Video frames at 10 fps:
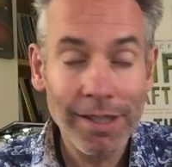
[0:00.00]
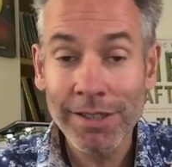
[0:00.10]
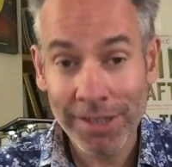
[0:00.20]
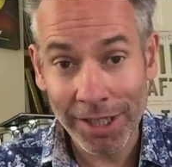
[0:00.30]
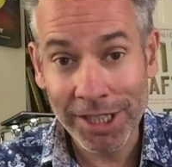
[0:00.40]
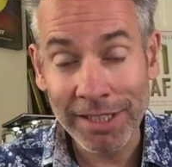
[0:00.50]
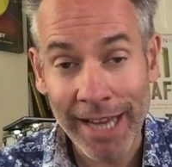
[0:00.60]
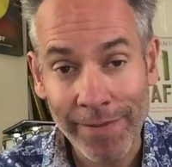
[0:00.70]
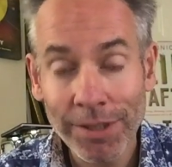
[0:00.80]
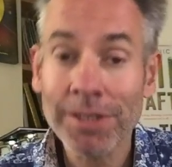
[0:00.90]
Such
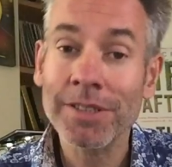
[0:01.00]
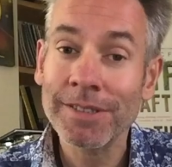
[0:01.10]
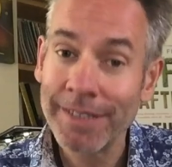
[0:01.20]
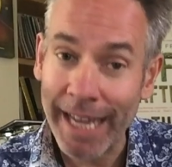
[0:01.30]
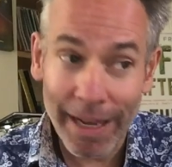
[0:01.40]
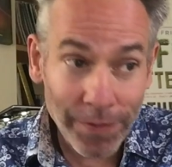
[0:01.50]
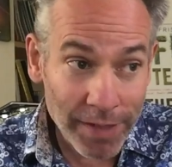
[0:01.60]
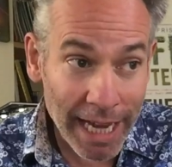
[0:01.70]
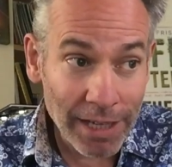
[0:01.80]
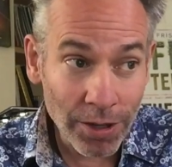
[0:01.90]
endeavours, if
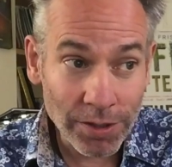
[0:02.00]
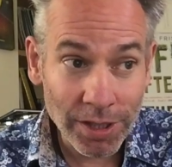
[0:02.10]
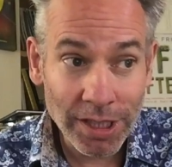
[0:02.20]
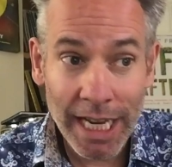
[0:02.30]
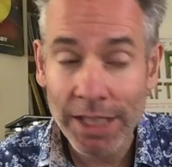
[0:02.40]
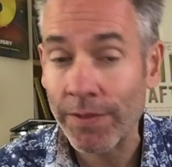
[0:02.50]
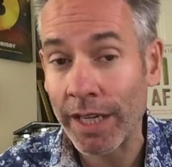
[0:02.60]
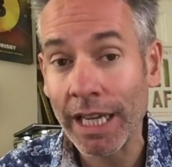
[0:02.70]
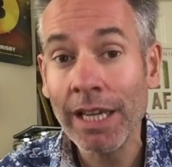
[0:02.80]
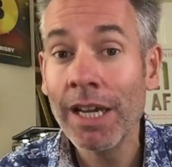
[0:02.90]
taken on
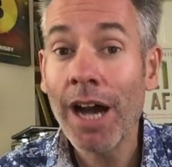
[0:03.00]
successfully,